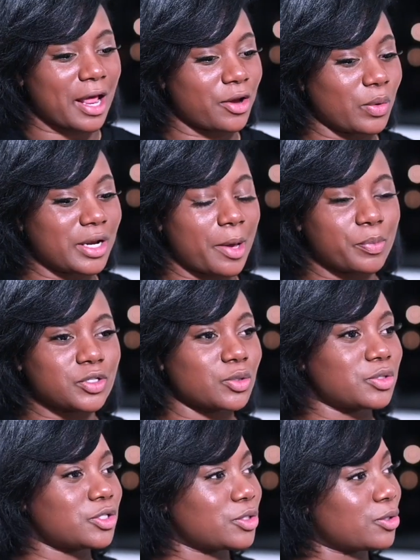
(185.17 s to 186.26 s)
know in
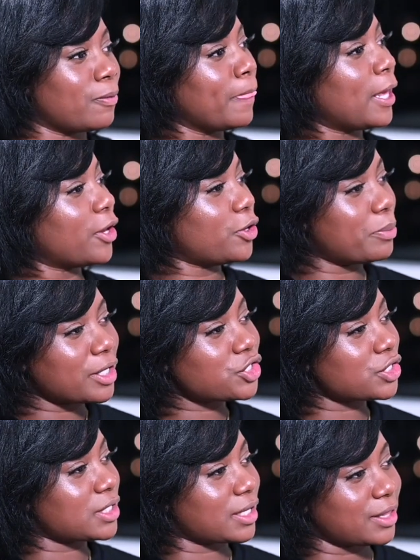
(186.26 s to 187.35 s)
episode 2, you
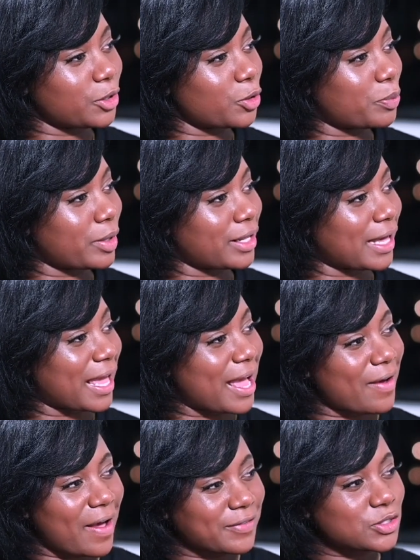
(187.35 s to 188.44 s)
mentioned a little bit, like
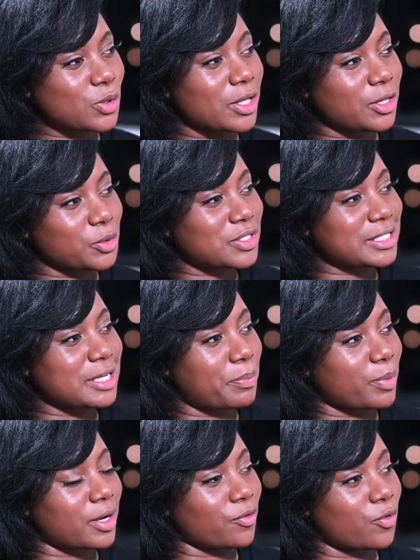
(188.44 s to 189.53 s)
I saw a little
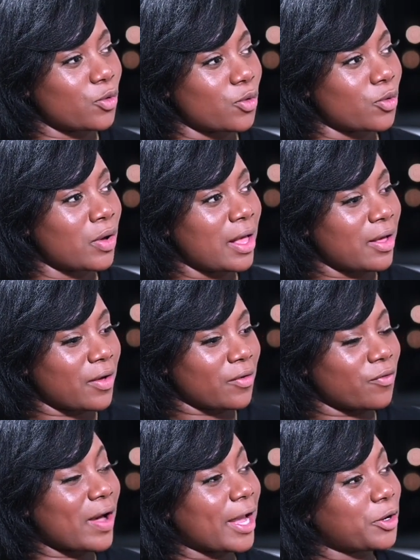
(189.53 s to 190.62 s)
snippet of who
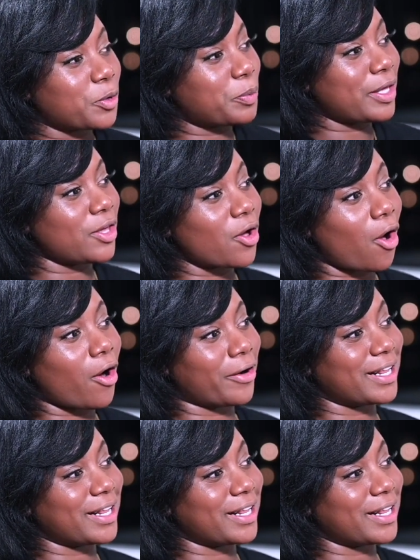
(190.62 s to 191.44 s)
Rhe.tor.ic